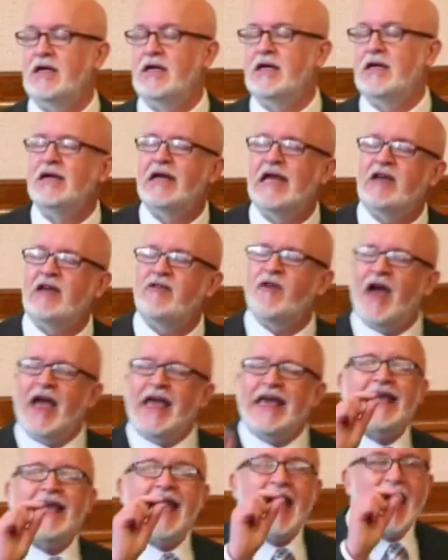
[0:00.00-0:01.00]
if I
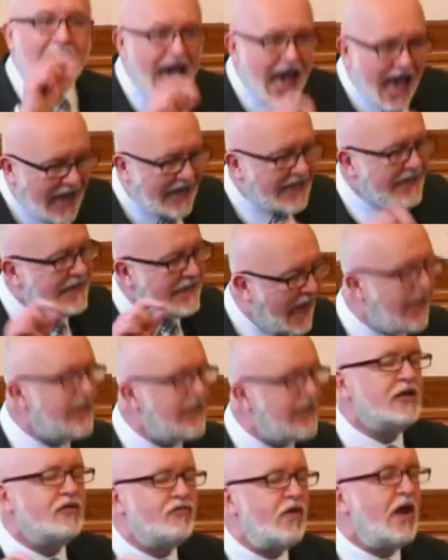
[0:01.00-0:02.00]
can get
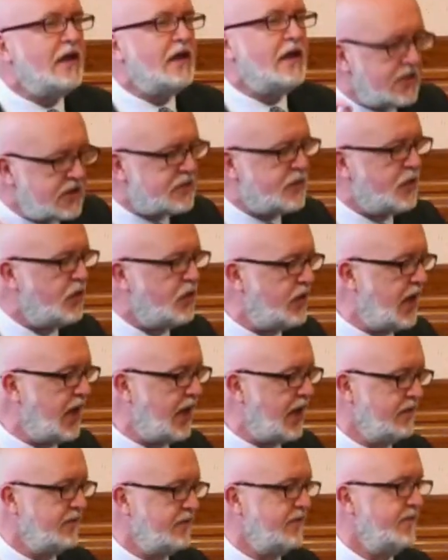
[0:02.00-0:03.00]
it right this morning.
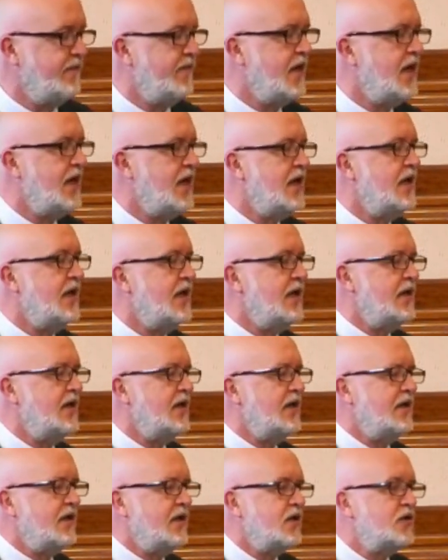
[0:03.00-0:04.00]

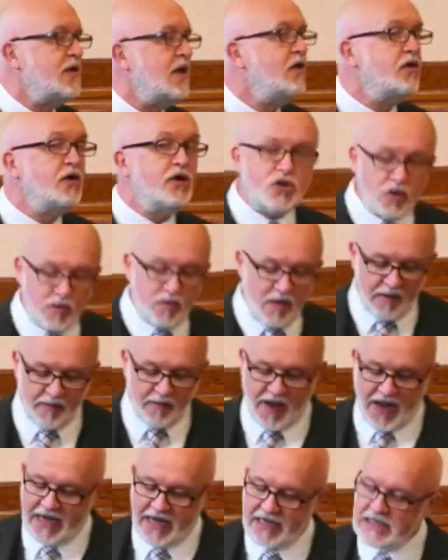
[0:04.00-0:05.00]
So I'm going to do my
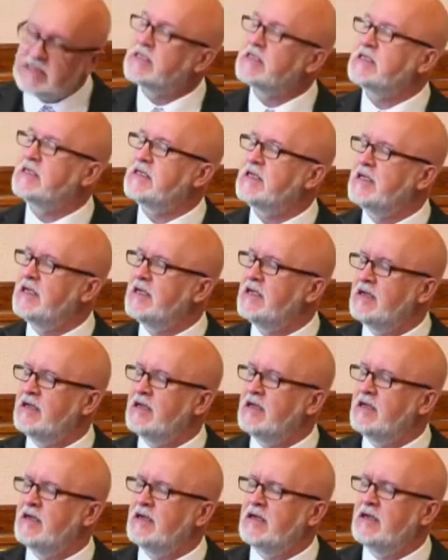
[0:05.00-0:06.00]
best,
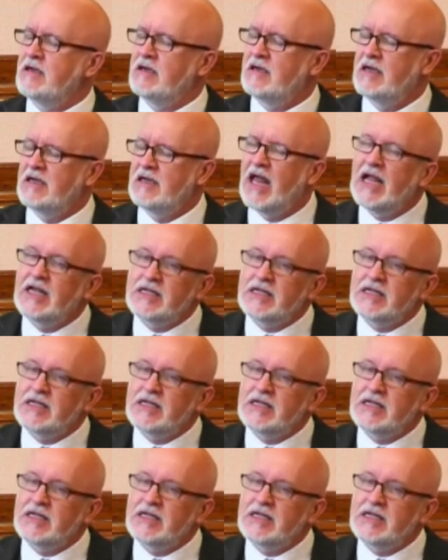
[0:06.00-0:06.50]
and let's